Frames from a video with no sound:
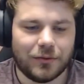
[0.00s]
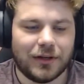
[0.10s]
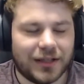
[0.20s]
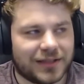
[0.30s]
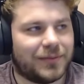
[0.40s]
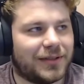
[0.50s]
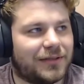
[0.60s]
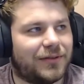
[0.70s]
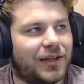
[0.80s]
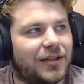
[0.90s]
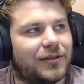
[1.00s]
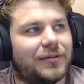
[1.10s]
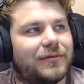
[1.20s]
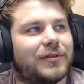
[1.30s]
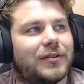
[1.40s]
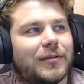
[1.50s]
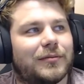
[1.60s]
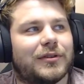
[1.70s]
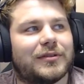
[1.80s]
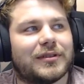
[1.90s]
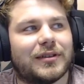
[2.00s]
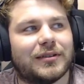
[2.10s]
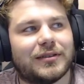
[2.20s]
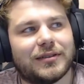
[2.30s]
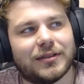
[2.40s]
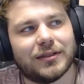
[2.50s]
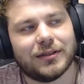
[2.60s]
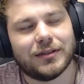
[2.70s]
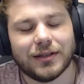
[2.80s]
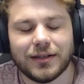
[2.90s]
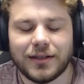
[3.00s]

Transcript: What aspect of Halo Infinite am I most excited to see?